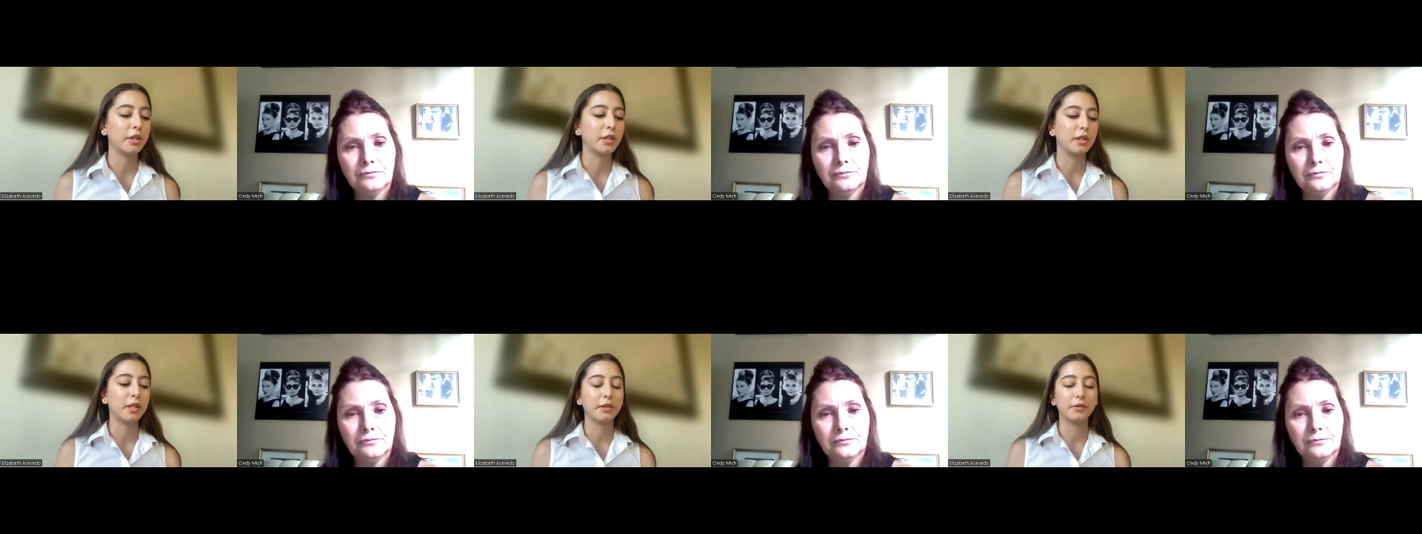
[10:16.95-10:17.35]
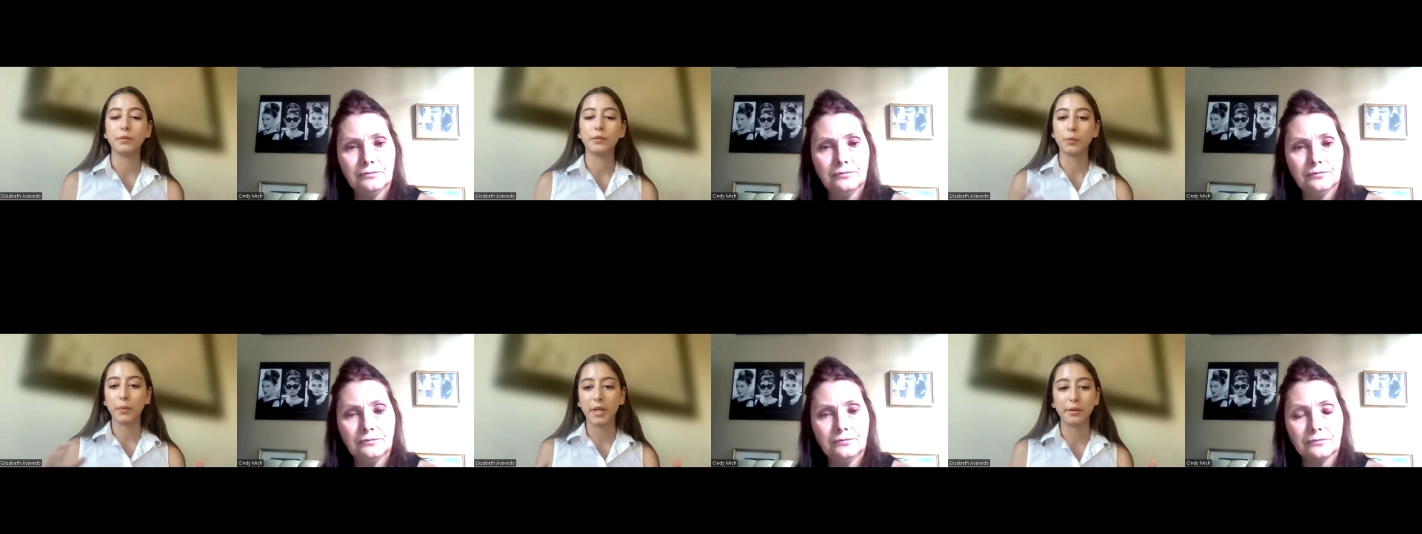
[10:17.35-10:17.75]
Speaker 1: And I,
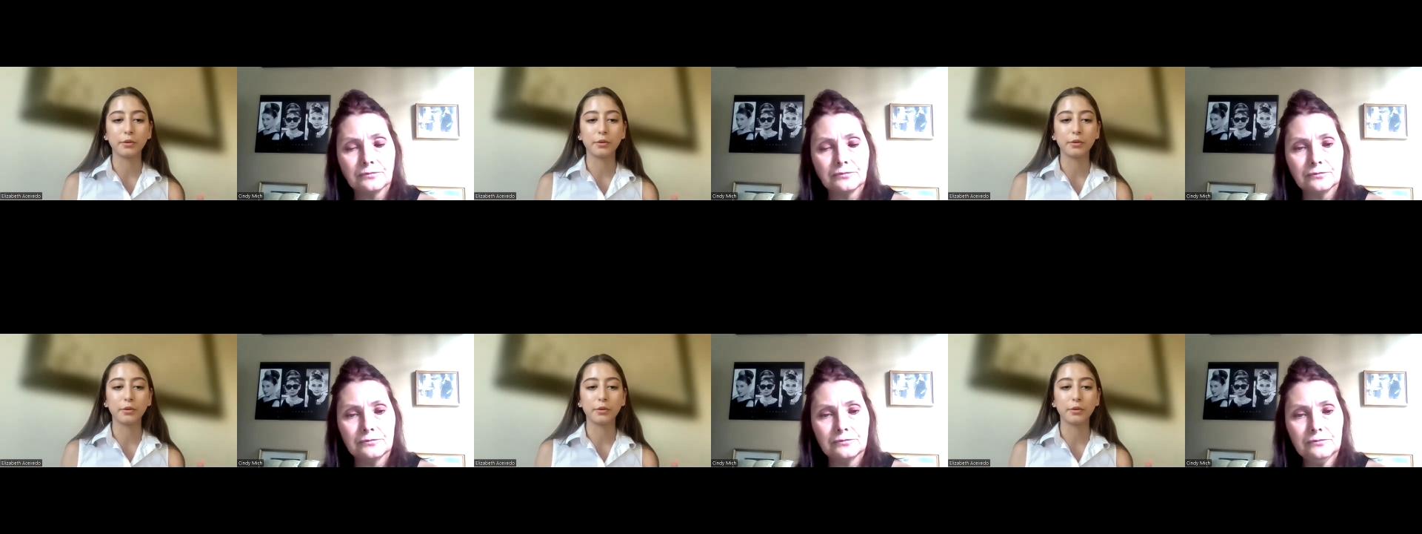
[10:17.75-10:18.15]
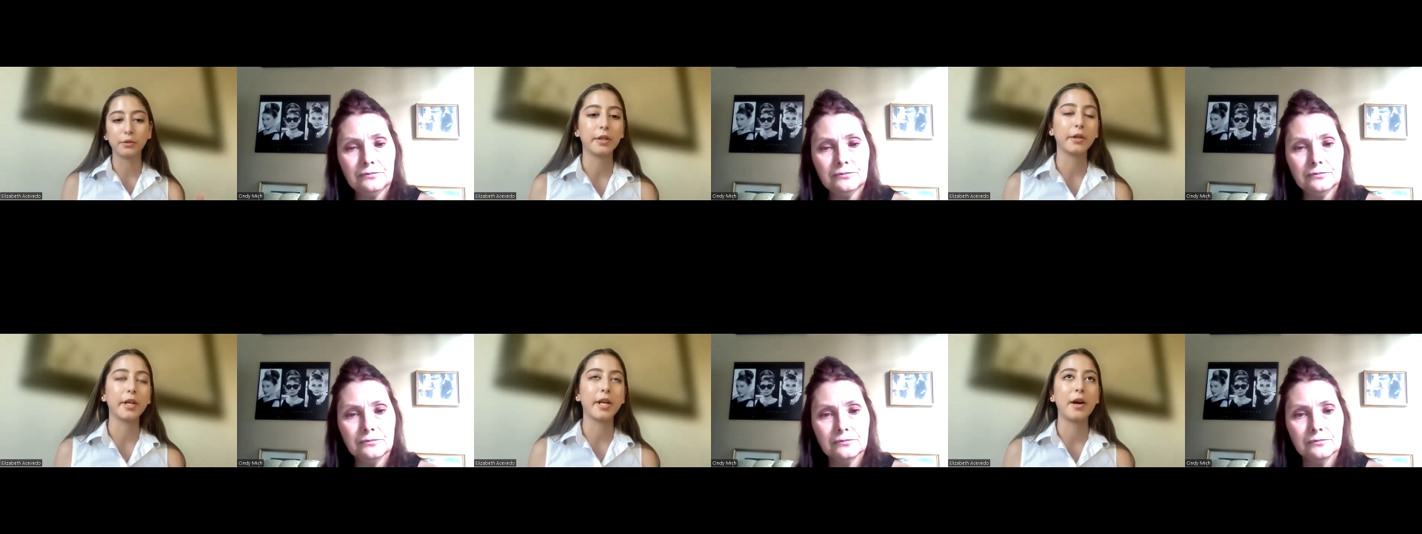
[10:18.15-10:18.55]
when I was sort of
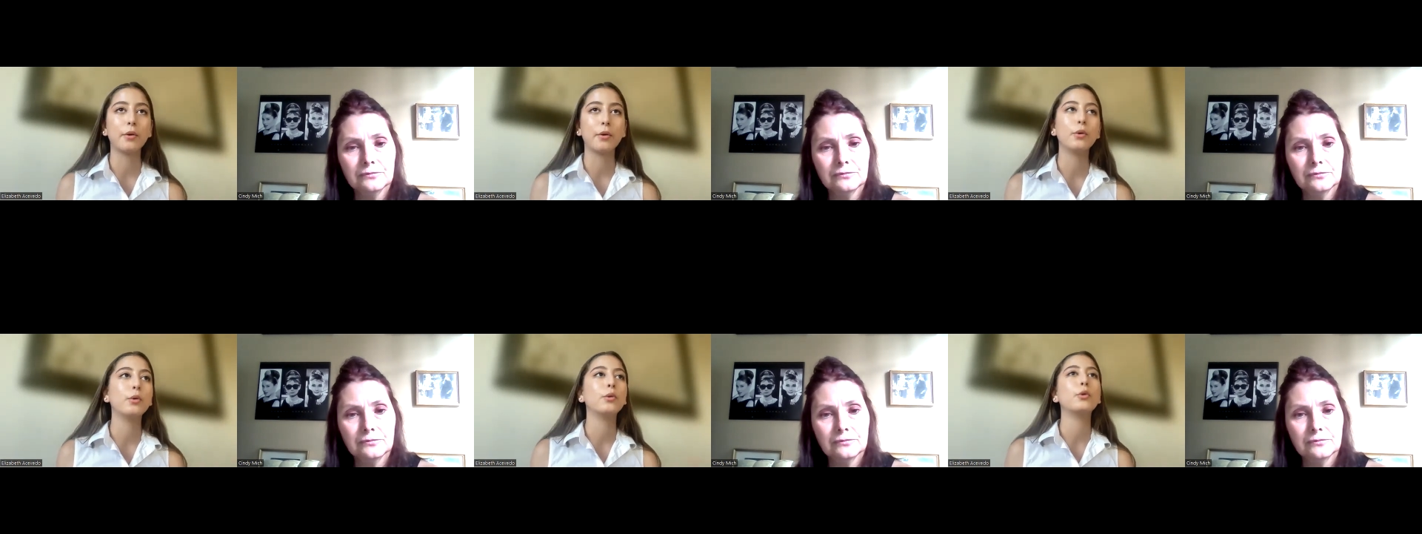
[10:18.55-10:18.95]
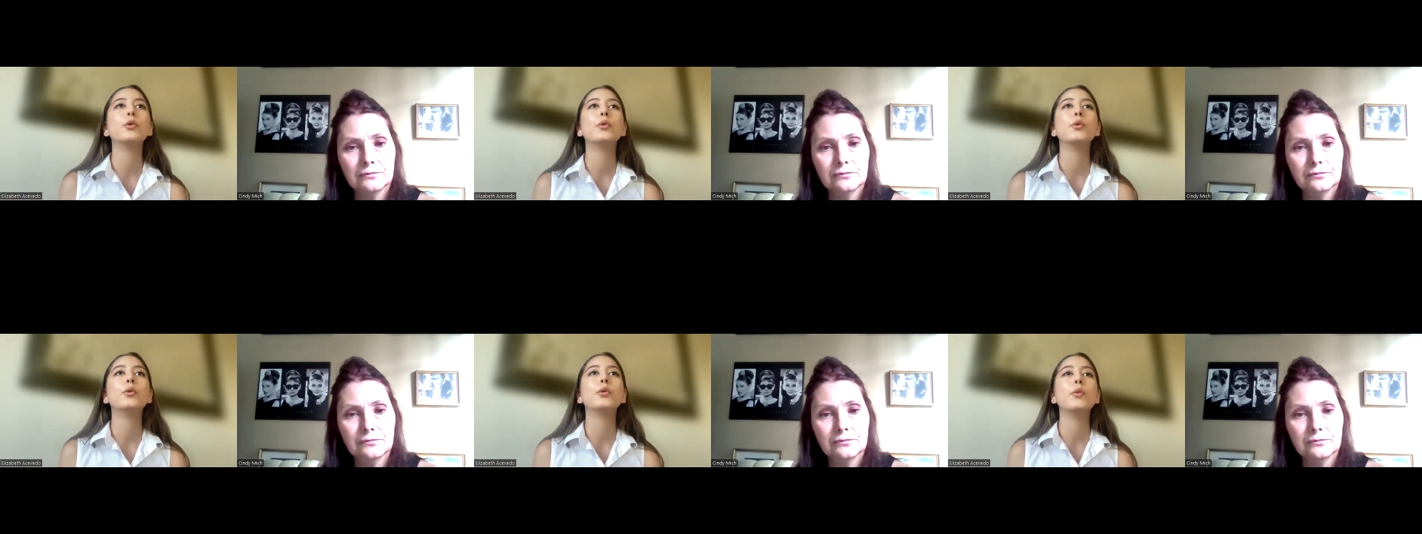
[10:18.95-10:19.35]
figuring out who,
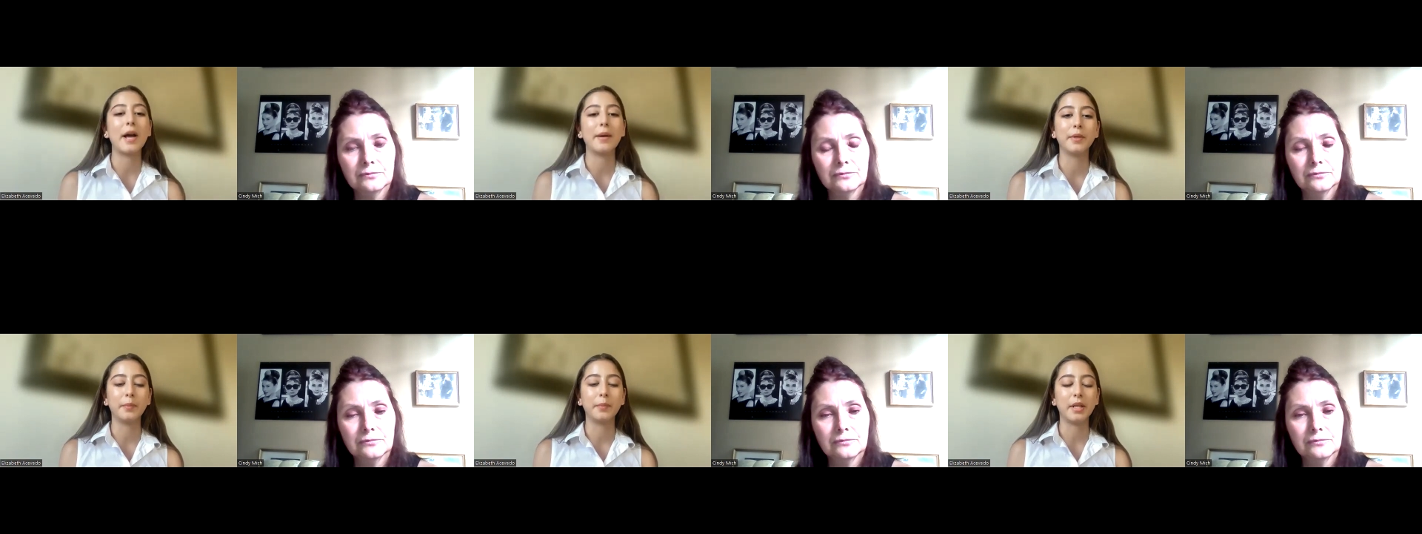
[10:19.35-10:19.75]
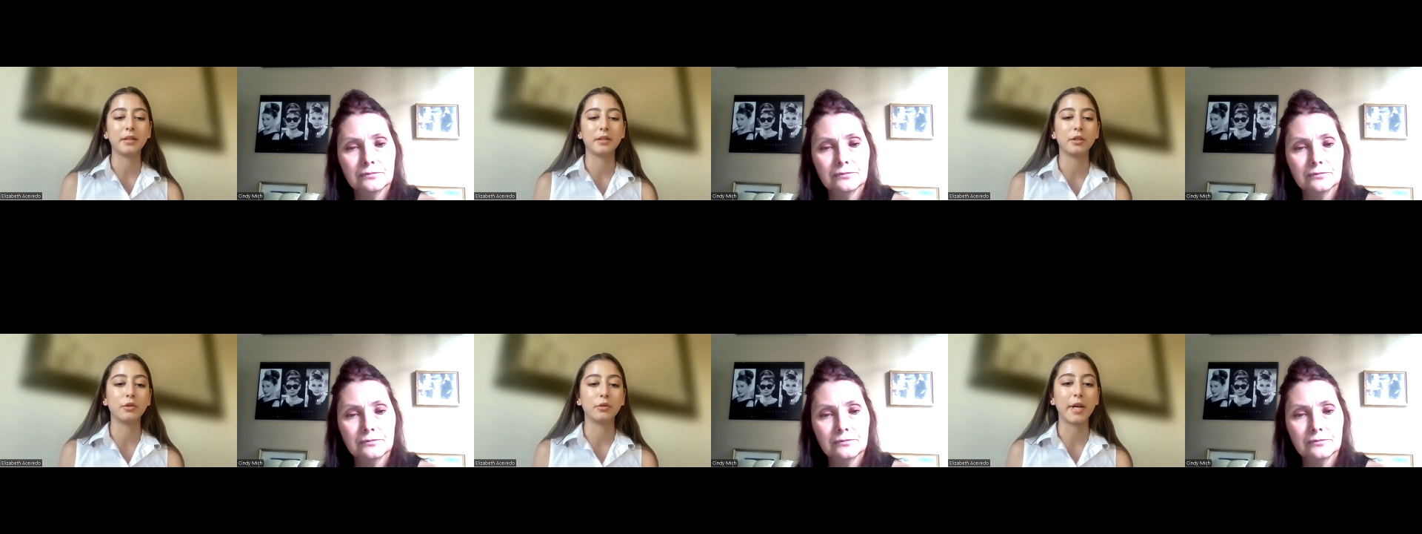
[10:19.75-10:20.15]
who I would be as a
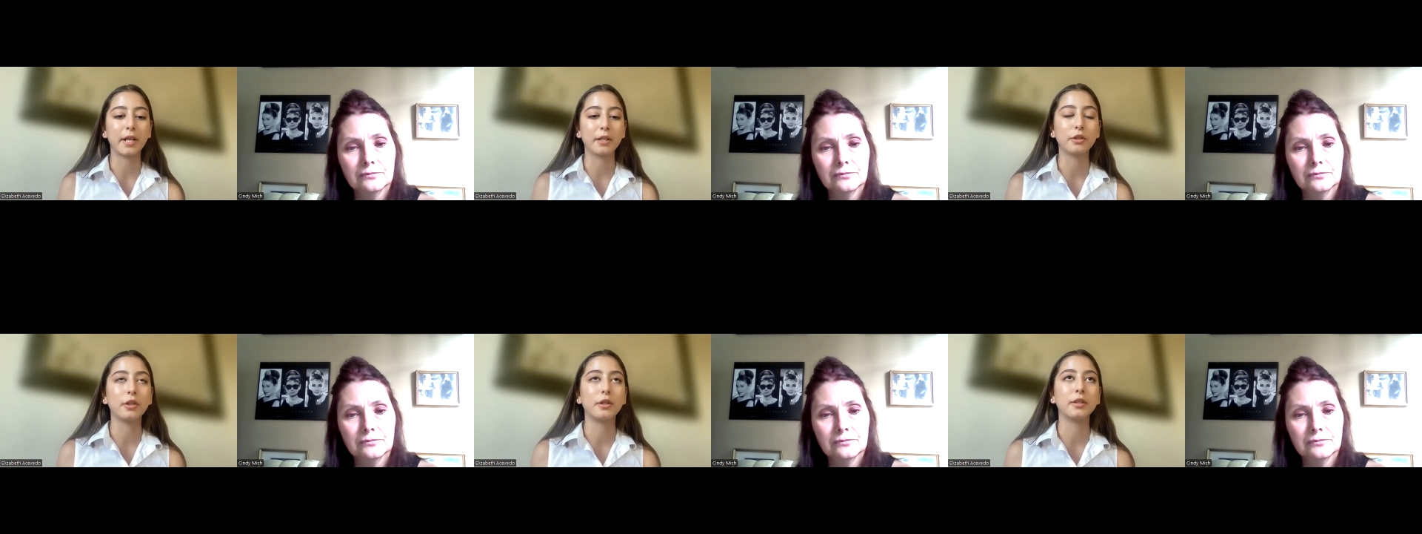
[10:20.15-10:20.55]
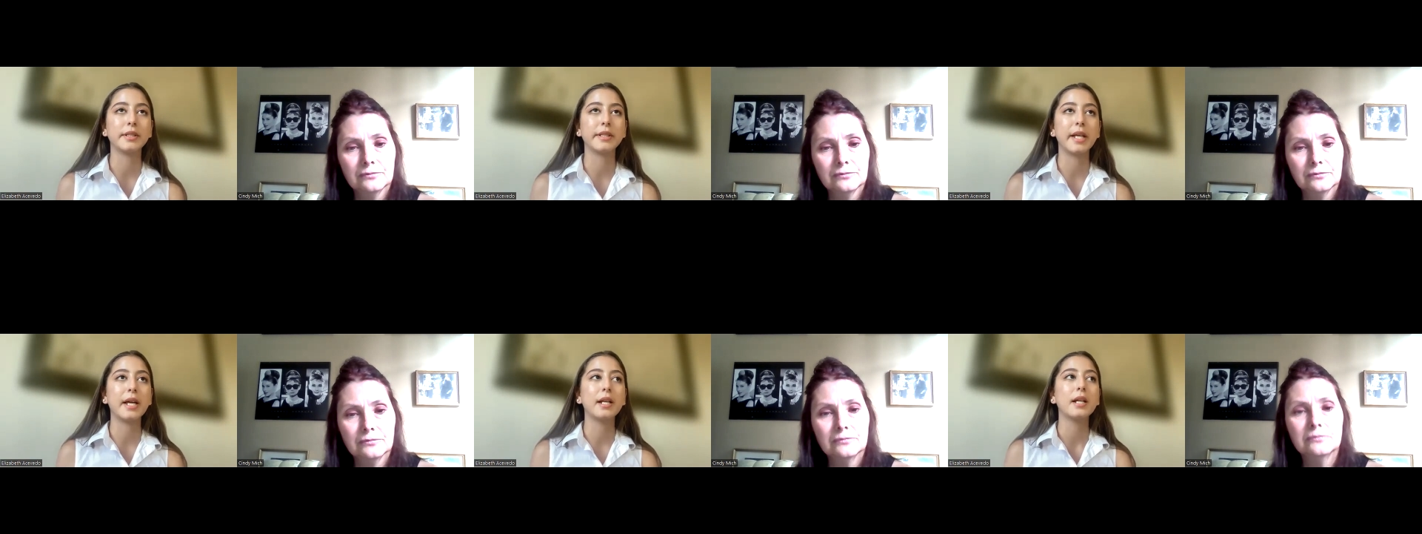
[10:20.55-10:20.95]
director on
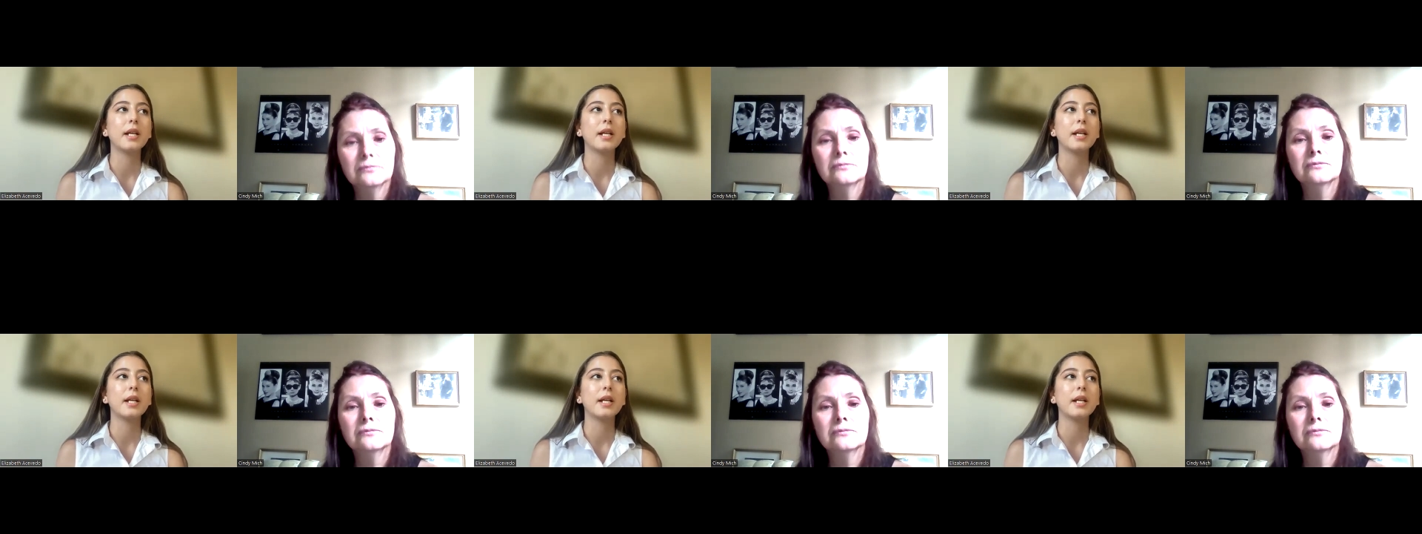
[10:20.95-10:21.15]
set,